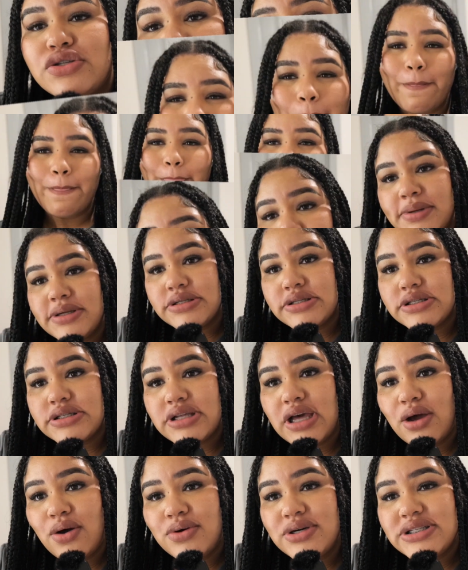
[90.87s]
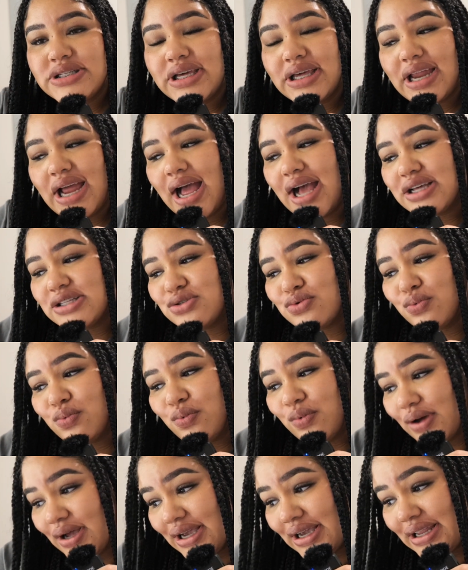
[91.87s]
order of business, I always get asked,
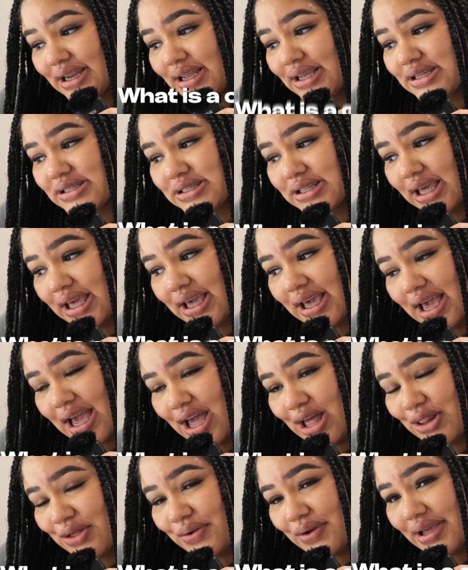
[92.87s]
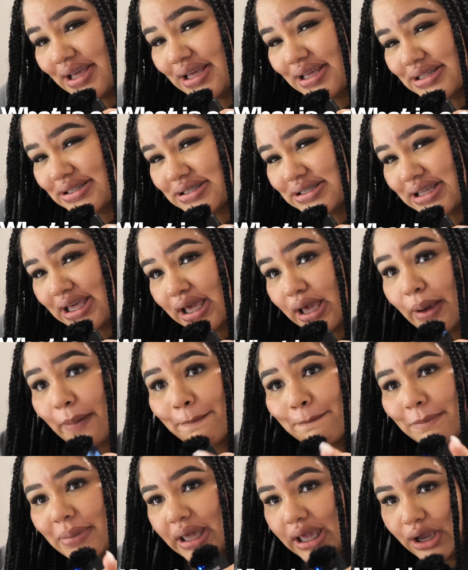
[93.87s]
what is a calorie intake?
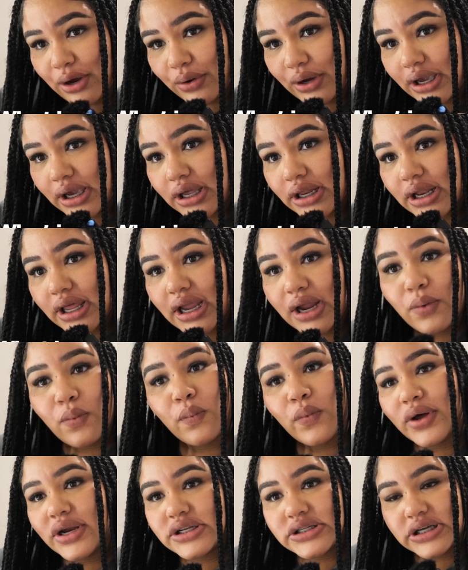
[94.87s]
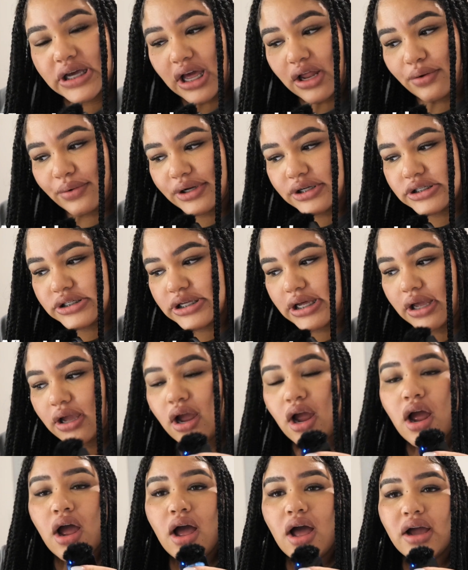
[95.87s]
Period. Like, what is a calorie intake?
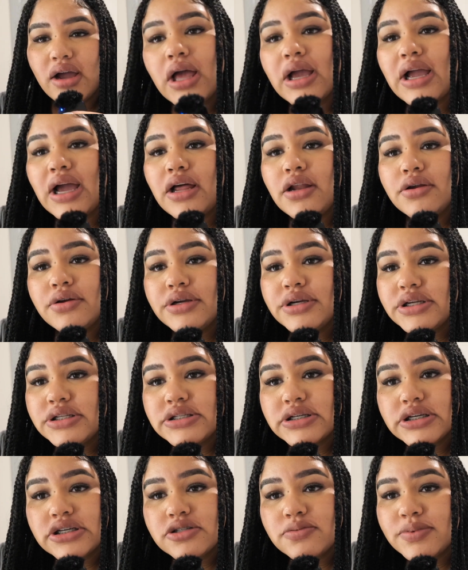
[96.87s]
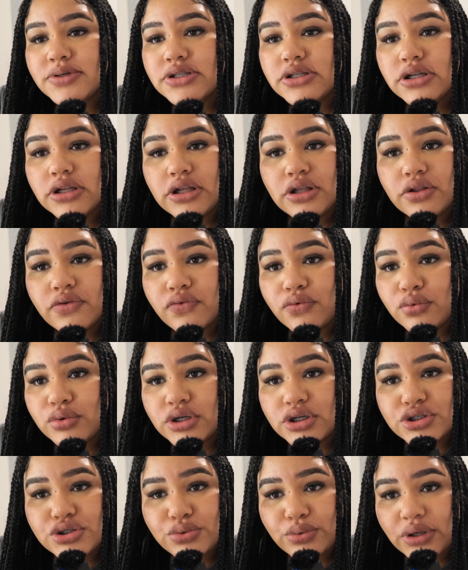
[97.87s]
A calorie intake is basically the food
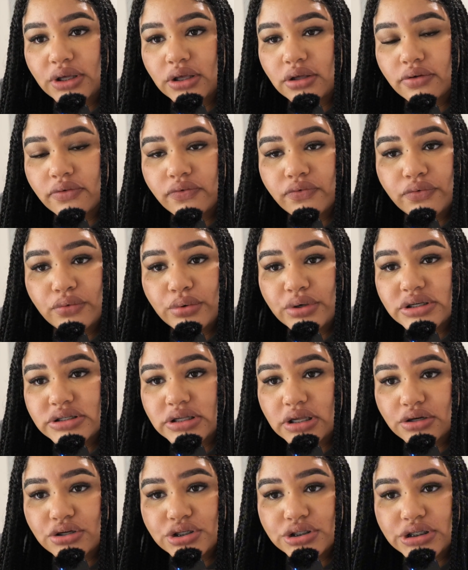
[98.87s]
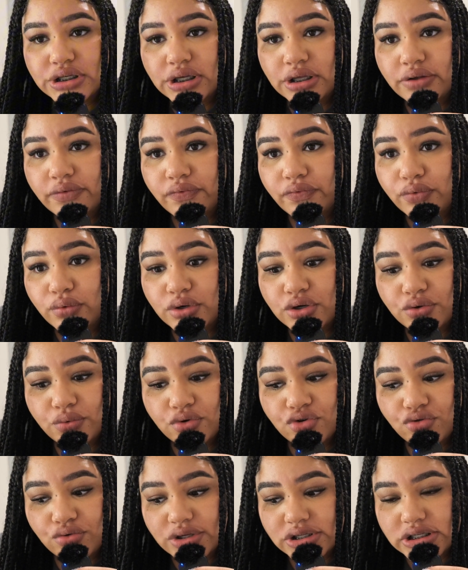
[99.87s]
that you eat. Food is energy, food is
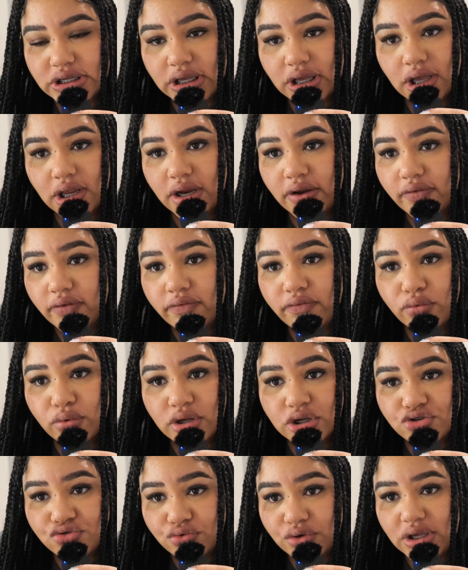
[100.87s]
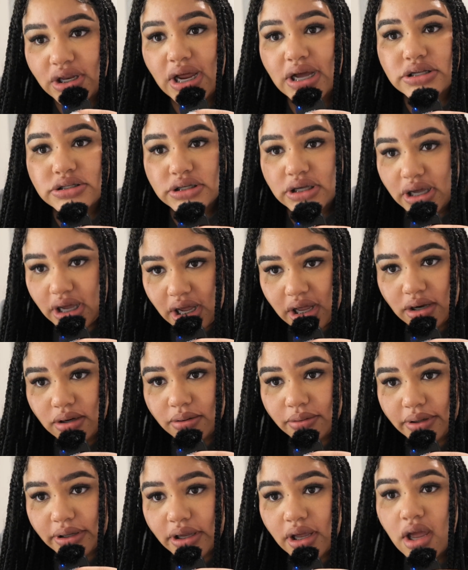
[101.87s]
what you intake, and every food that you eat has a
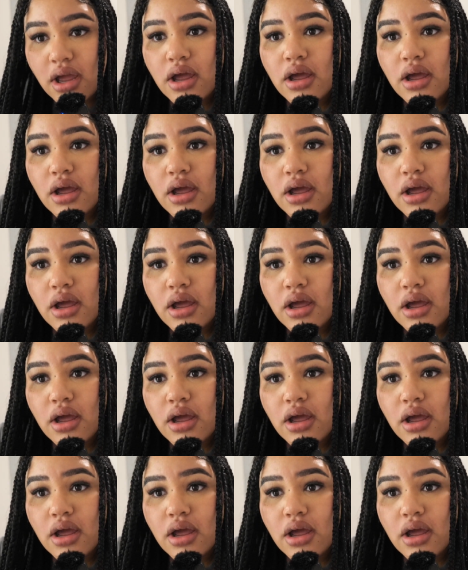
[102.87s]
calorie.